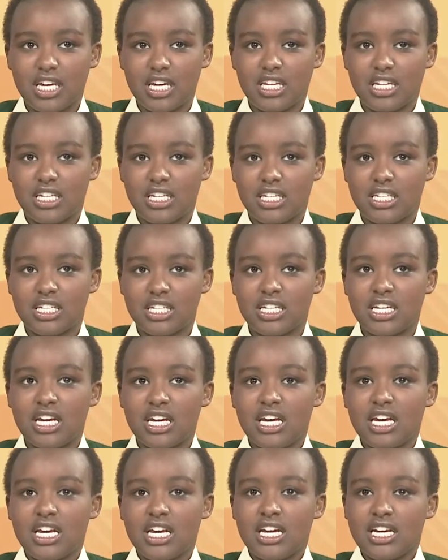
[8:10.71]
And
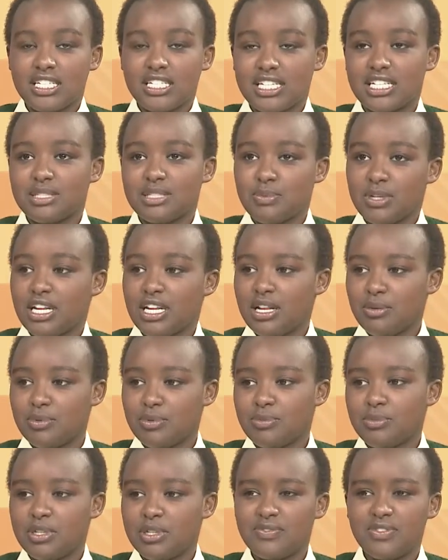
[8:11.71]
it has been
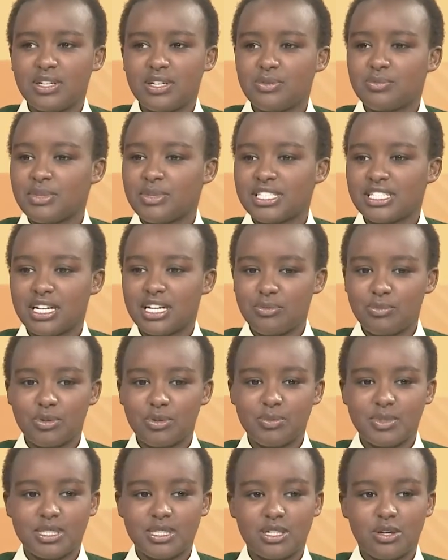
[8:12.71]
helping me. Even in my sad
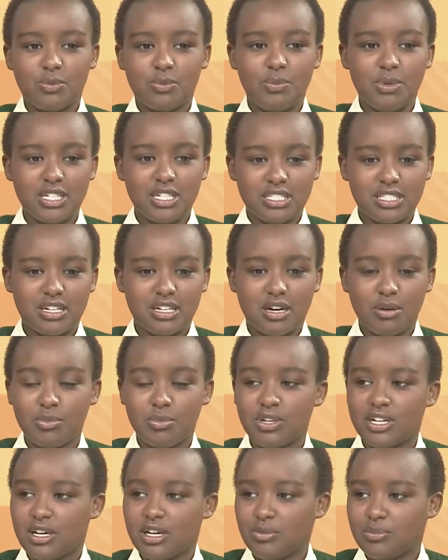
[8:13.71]
moments, I'll play
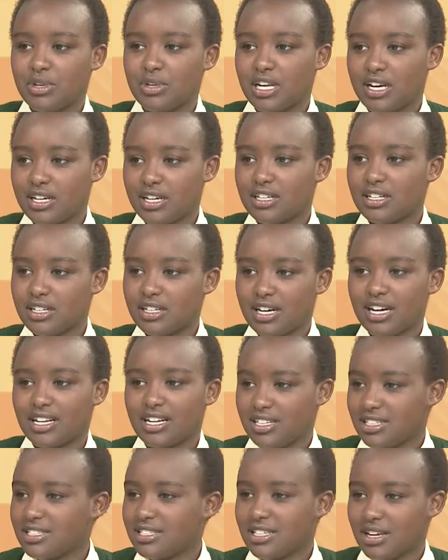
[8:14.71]
Scrabble and I'll be like,
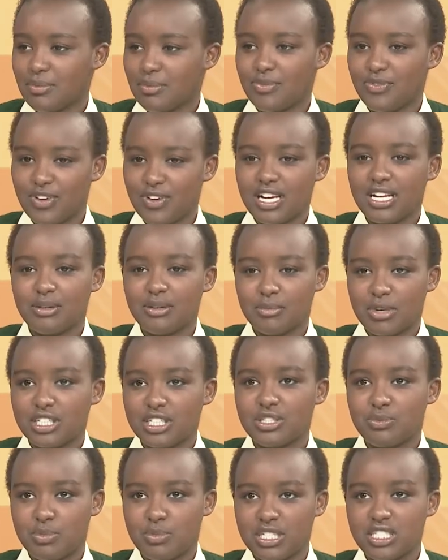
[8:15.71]
at least I'm feeling
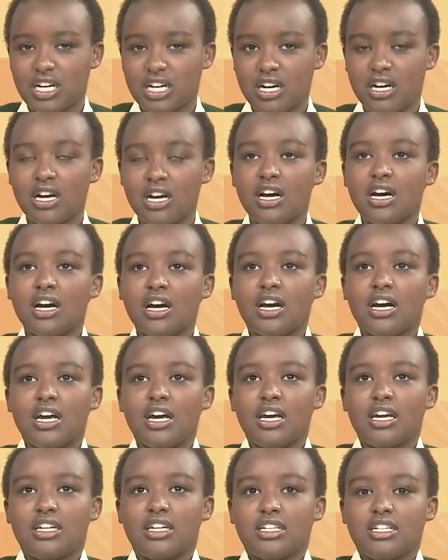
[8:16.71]
much better.
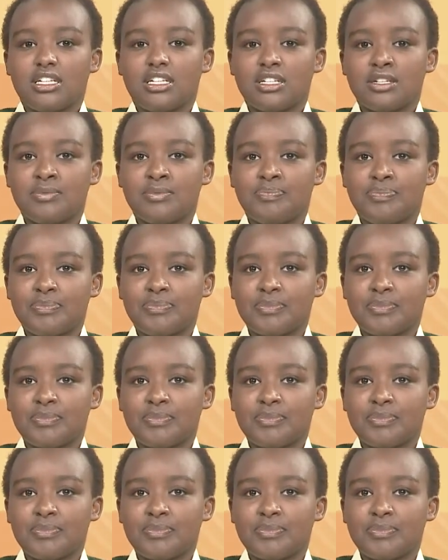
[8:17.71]
And